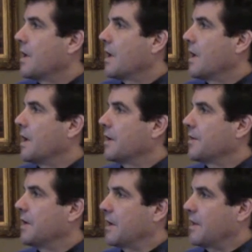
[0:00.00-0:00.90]

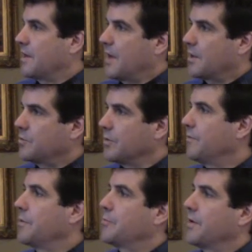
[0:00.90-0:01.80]
And the actual
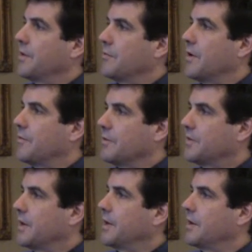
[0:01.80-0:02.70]
footprint of the ground floor is
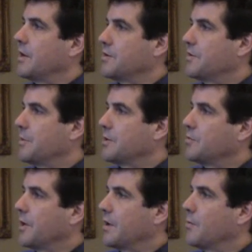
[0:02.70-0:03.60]
slightly larger. It's about
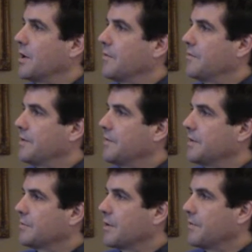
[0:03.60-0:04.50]
2,150
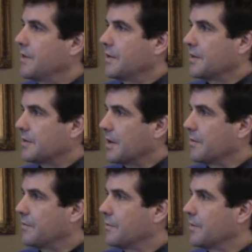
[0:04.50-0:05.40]
square feet, and the
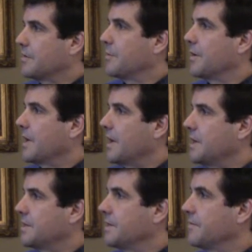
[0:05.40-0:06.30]
second floor is about
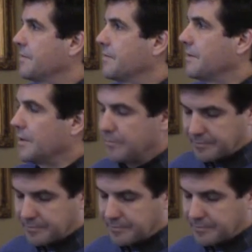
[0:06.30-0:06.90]
1,850.